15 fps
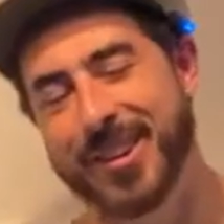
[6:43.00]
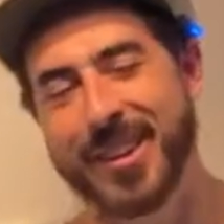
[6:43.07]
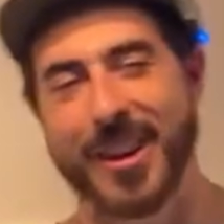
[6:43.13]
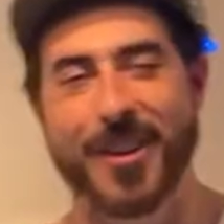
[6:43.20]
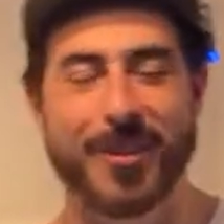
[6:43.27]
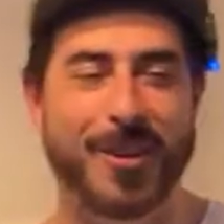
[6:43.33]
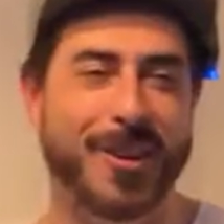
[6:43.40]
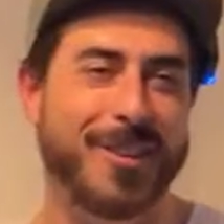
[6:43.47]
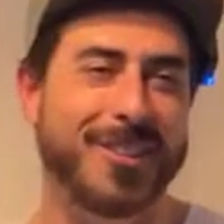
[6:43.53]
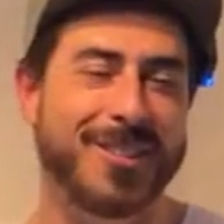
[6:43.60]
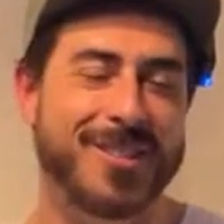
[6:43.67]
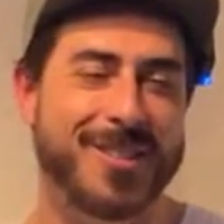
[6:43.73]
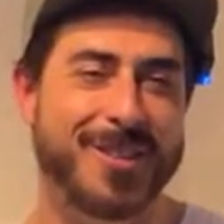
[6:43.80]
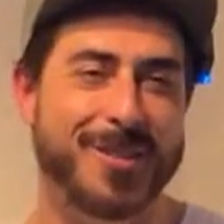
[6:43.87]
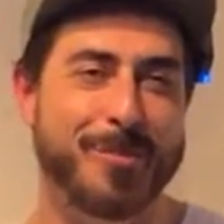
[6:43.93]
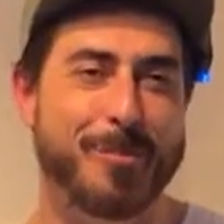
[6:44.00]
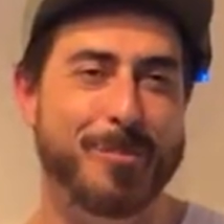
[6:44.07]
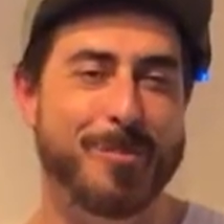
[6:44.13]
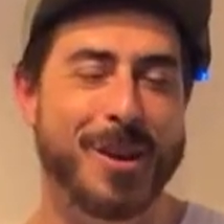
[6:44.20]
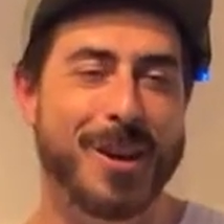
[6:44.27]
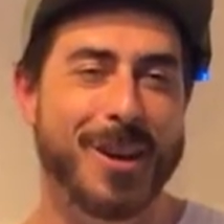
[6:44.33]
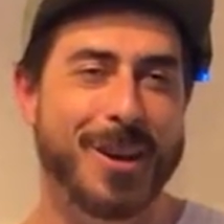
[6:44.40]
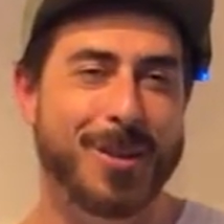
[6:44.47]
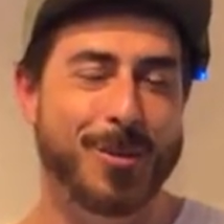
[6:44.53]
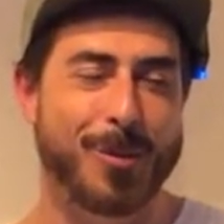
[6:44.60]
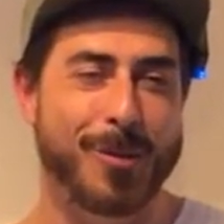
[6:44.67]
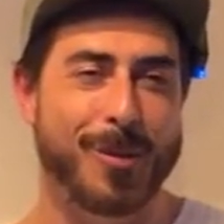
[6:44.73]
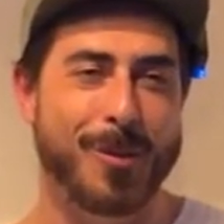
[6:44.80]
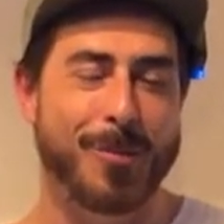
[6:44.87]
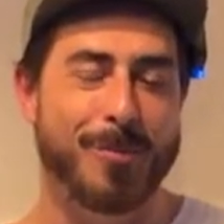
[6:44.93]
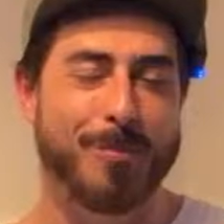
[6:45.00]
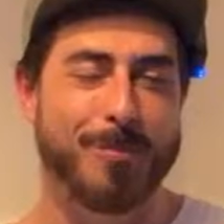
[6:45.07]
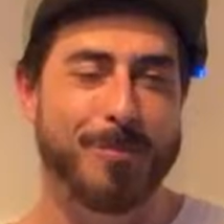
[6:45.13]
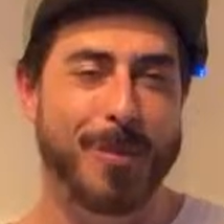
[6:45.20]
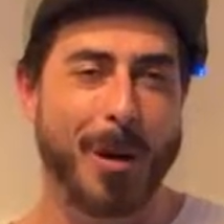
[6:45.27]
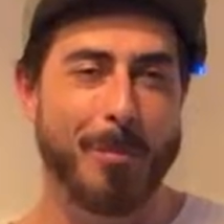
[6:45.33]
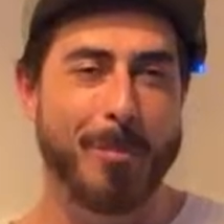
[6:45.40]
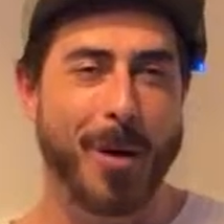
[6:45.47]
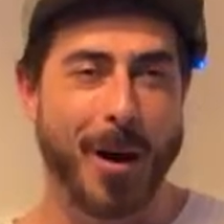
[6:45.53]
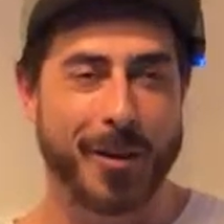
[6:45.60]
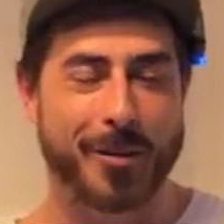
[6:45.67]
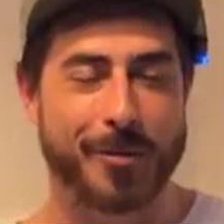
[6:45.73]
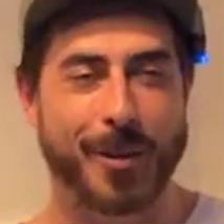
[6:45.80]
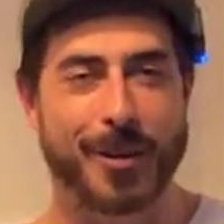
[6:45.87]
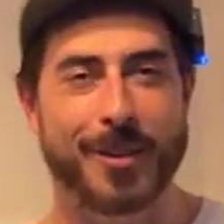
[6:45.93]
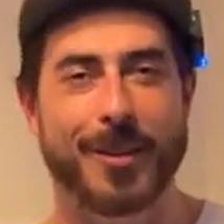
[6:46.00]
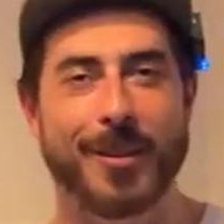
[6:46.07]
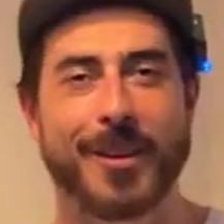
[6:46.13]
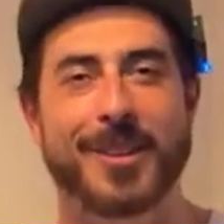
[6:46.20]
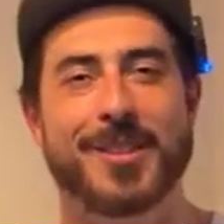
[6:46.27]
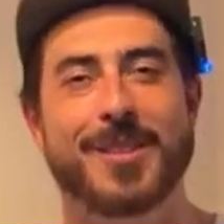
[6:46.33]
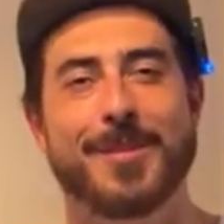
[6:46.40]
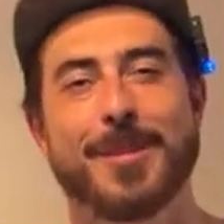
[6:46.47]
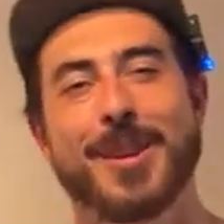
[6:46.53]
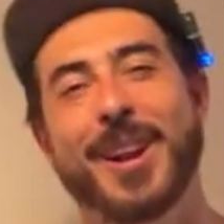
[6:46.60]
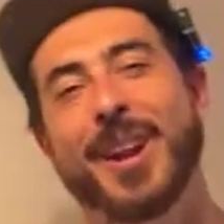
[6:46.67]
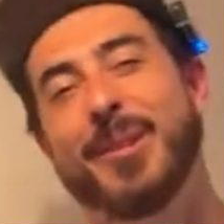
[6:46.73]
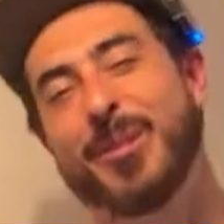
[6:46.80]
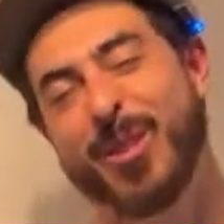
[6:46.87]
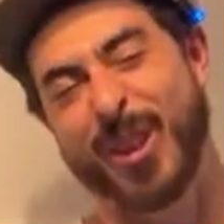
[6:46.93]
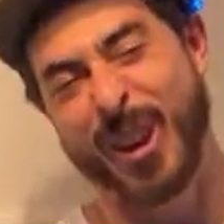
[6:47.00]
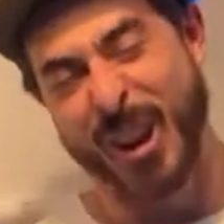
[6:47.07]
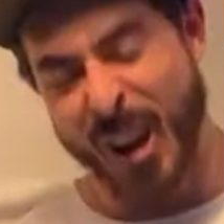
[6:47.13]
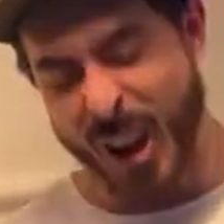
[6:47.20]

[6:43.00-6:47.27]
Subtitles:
down onto there was a box right there next to me, and I was like